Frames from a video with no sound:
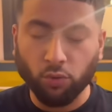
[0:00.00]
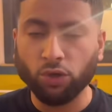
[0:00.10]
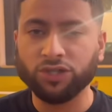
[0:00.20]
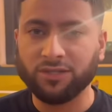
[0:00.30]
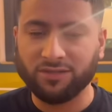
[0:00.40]

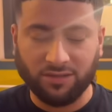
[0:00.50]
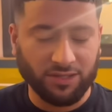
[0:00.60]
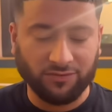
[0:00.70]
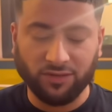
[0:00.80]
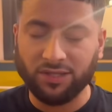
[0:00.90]
Portion
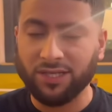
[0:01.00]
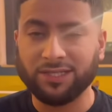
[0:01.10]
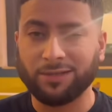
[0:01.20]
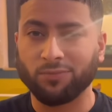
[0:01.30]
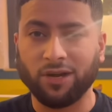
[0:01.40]
size for the
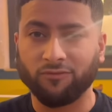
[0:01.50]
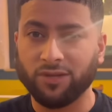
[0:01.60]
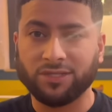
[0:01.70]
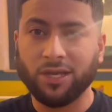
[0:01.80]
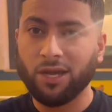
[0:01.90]
Desi
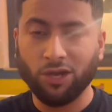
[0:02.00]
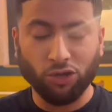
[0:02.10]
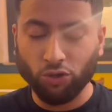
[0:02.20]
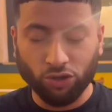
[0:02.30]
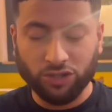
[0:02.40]
breakfast,
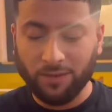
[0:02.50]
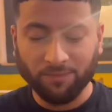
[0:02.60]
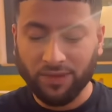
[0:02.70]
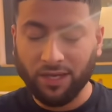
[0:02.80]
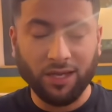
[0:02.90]
huge,
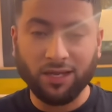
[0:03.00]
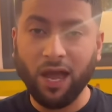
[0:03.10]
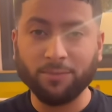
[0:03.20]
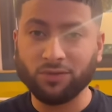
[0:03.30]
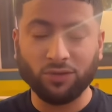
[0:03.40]

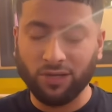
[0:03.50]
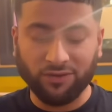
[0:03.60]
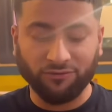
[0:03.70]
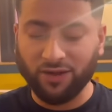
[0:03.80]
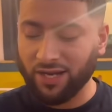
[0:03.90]
absolutely
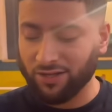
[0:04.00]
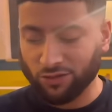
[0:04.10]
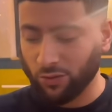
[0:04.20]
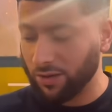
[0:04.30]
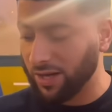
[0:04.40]
filling
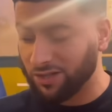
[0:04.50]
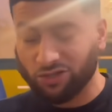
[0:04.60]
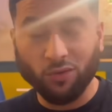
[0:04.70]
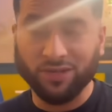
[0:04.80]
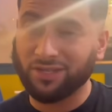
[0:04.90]
as well. And
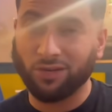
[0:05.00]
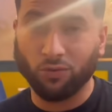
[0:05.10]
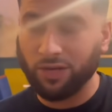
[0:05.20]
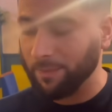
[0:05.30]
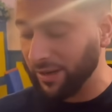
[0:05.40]
so is the
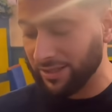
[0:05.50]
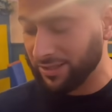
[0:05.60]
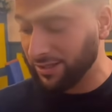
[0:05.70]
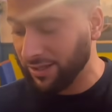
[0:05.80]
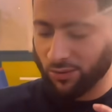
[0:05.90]
Lahori
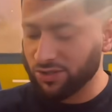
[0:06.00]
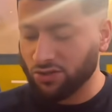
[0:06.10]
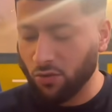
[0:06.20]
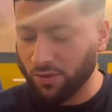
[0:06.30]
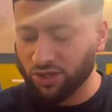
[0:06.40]
platter. There was
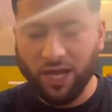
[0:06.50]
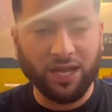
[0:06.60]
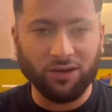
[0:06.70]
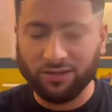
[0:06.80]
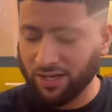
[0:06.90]
so much
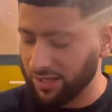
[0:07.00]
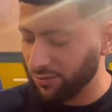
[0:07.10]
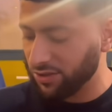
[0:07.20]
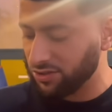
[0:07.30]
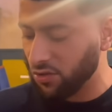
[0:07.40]
egg on there, there
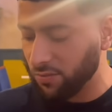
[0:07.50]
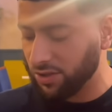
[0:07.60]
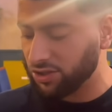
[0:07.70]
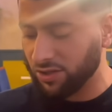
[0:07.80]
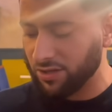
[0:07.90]
was so
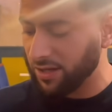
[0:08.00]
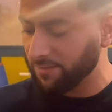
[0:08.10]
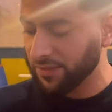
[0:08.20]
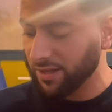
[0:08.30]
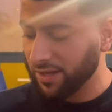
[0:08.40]
much chana,
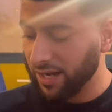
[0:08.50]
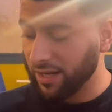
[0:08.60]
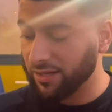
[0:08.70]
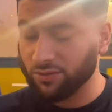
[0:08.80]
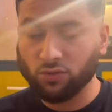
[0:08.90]

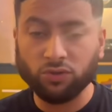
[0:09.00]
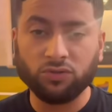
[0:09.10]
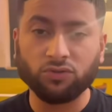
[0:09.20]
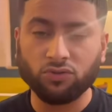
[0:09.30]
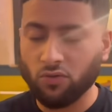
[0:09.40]
and there was
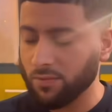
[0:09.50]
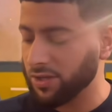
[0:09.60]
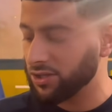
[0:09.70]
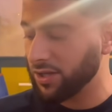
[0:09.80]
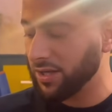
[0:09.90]
also so
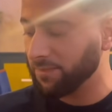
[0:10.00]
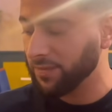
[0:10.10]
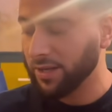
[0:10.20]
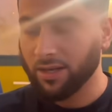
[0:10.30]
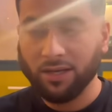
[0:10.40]
much um,
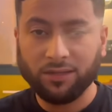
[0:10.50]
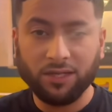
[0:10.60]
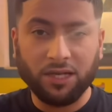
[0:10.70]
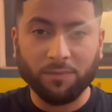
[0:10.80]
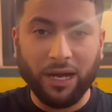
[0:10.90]
the
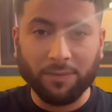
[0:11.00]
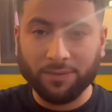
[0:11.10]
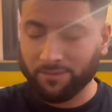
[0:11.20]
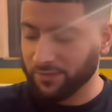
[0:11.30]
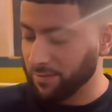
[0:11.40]

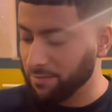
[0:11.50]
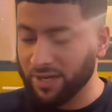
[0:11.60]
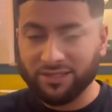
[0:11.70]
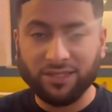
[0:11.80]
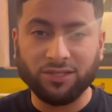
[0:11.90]
kebab
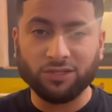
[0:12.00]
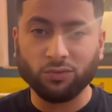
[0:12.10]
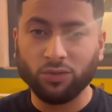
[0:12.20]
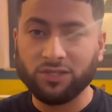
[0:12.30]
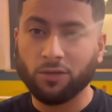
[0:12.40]
mixed in the sauce.